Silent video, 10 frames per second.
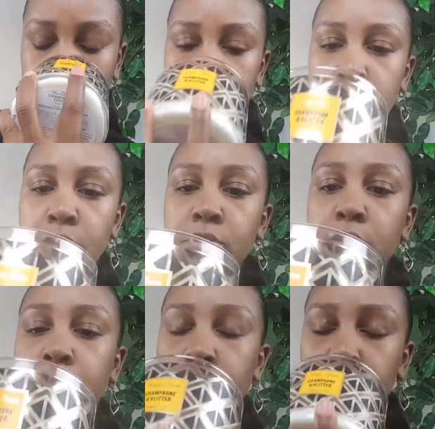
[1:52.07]
And this one
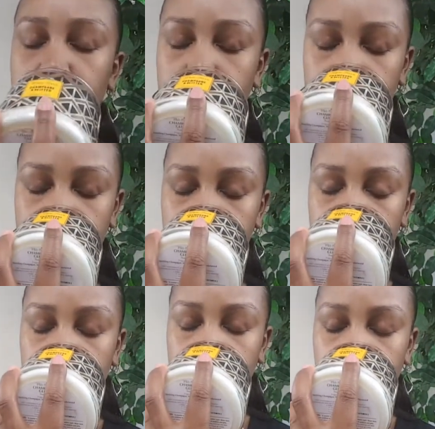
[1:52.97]
smells
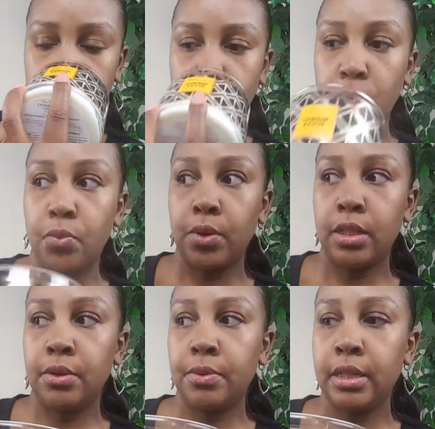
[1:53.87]

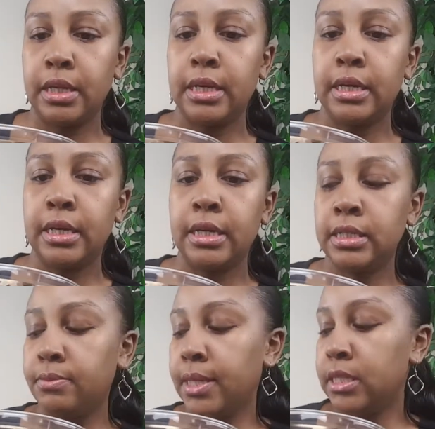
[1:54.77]
really, really good.
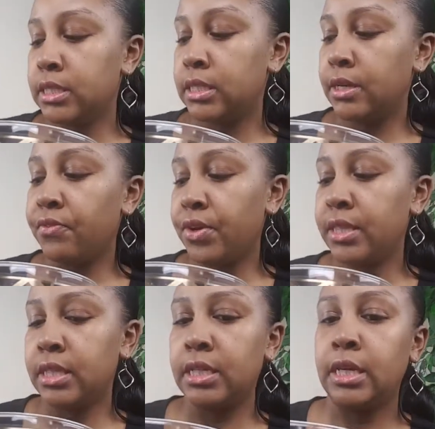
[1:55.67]
It smells
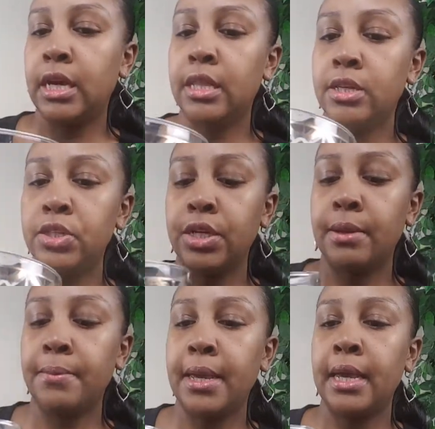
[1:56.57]
different than the other
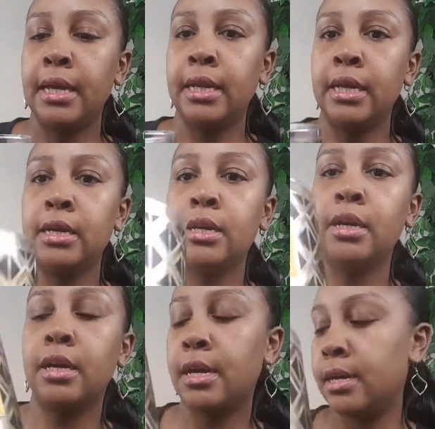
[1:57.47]
champagne,
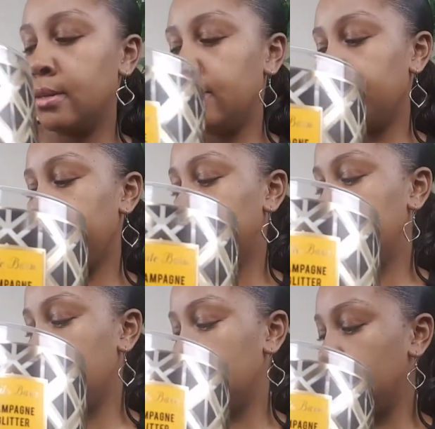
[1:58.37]
um,
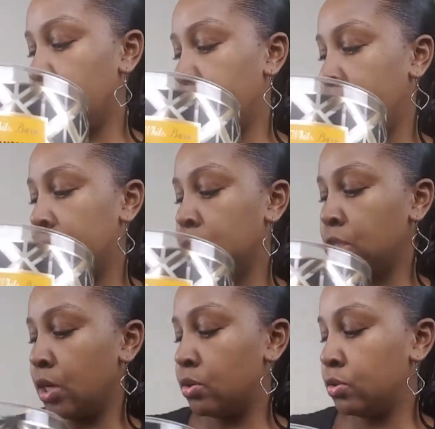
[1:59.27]
than the champagne
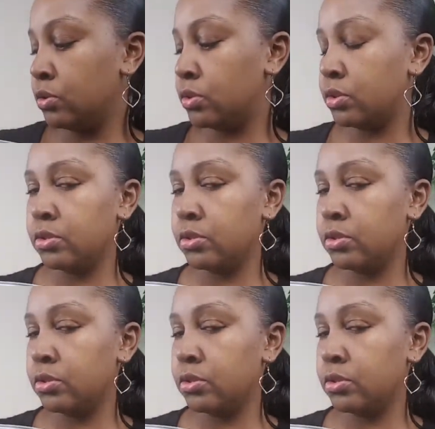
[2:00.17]
toast.